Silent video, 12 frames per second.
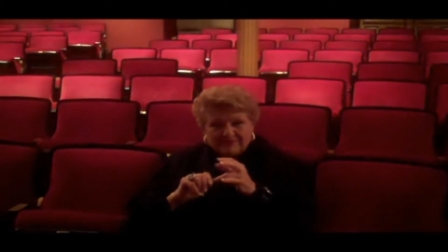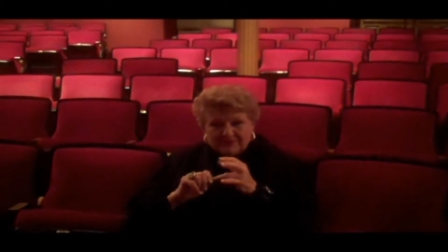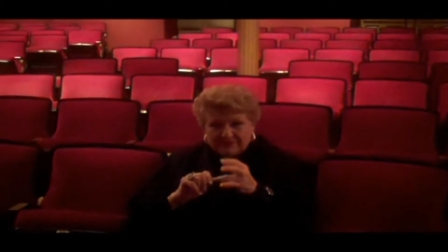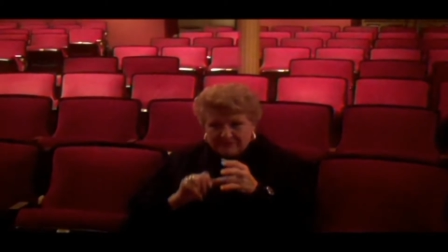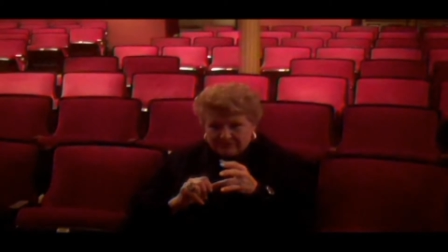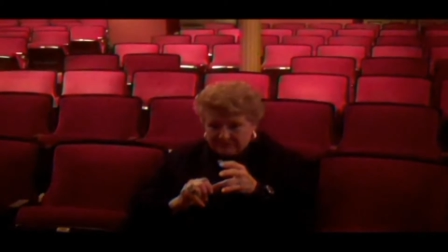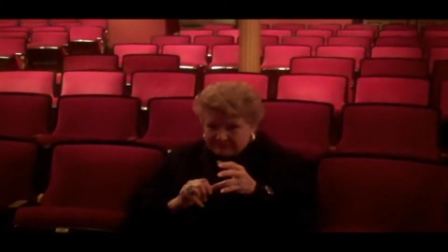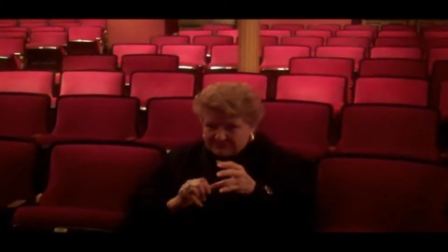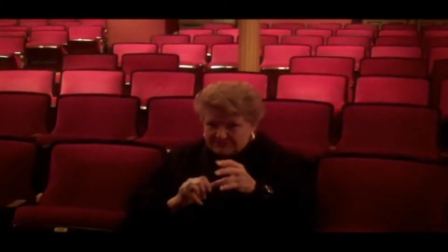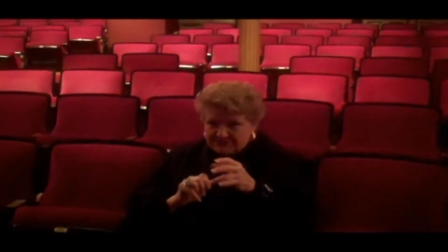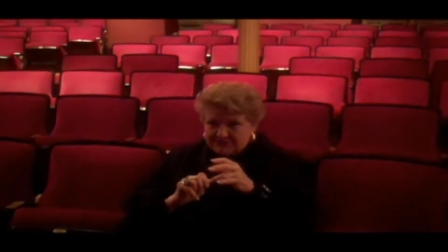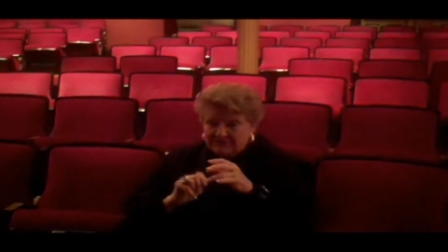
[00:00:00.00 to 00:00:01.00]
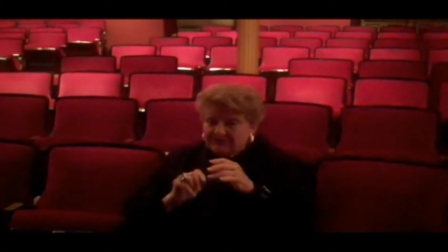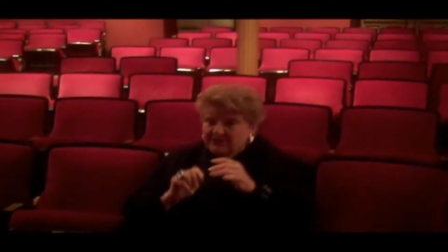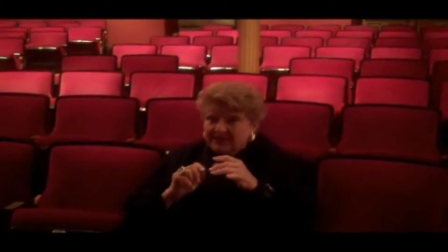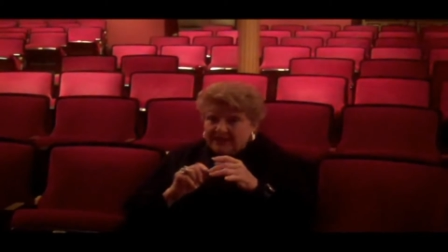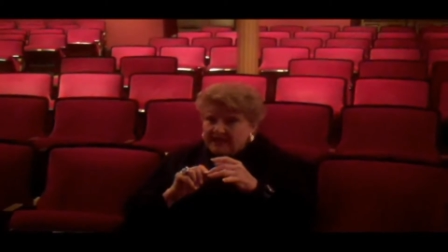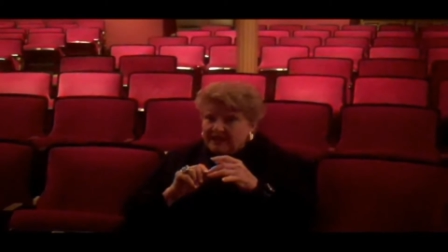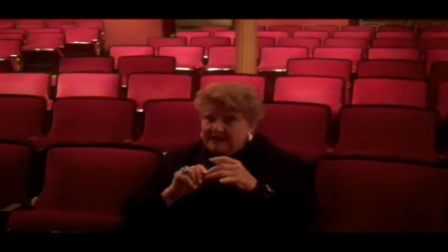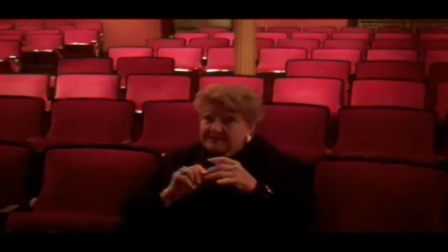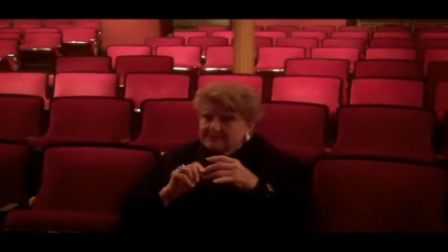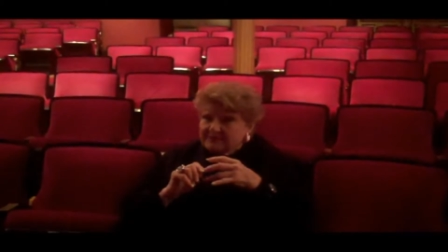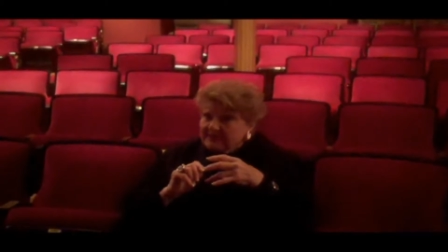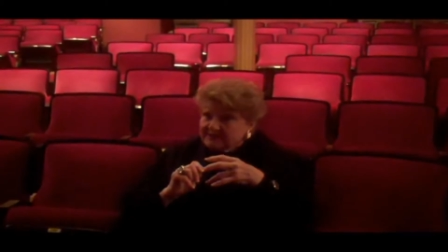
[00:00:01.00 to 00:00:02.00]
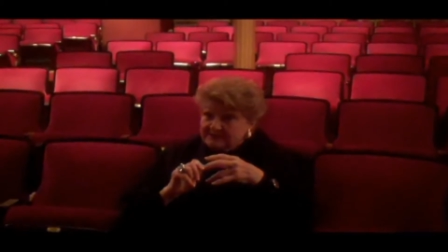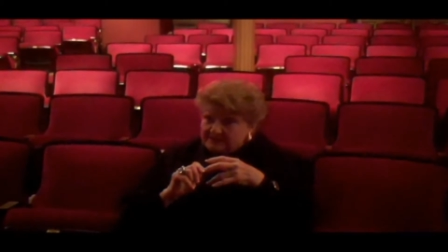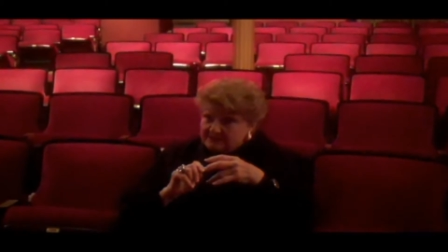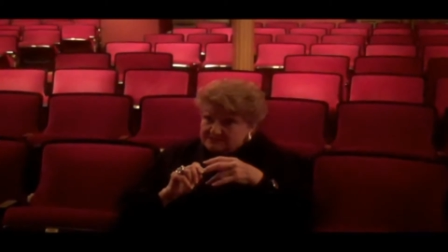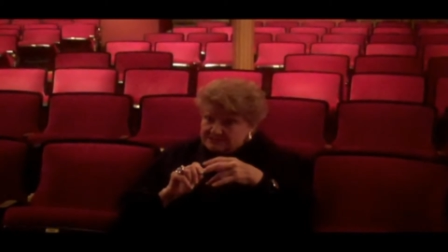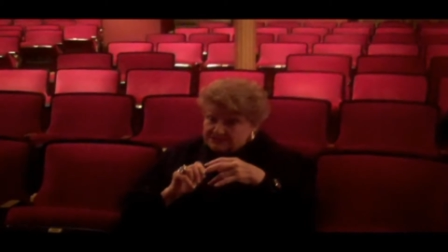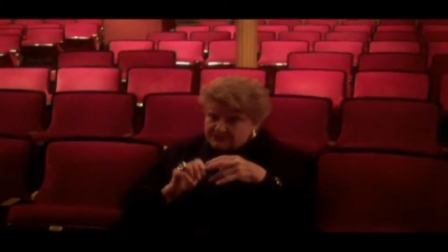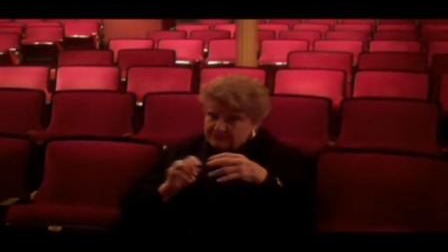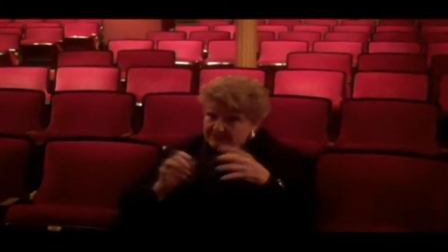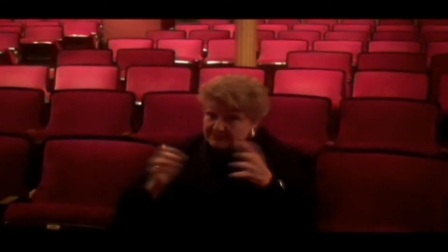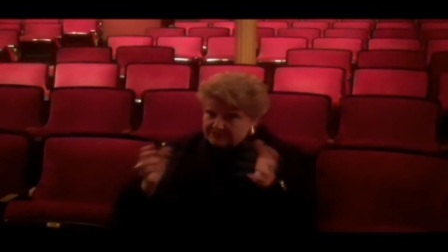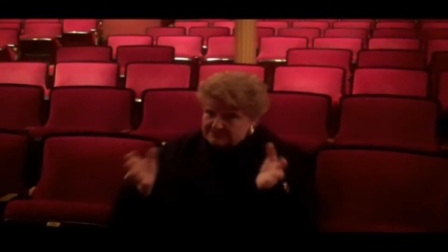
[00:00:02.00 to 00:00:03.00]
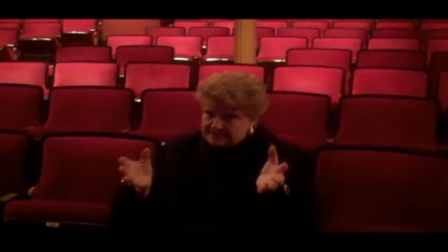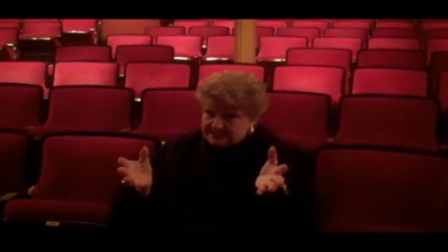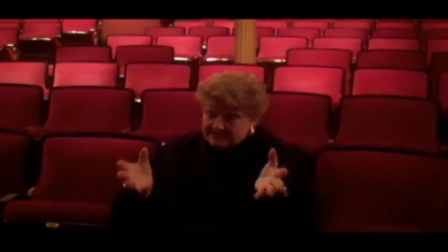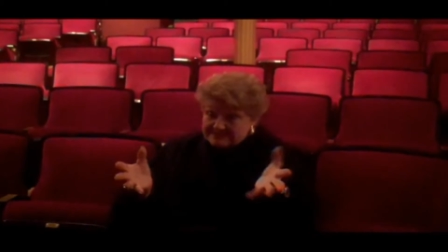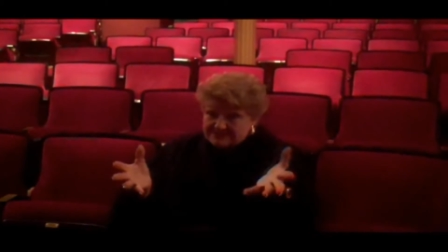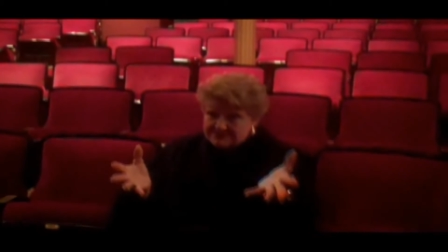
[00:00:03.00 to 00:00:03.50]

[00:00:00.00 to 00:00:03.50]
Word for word: Merv Griffin show, and the Mike Douglas show in those days.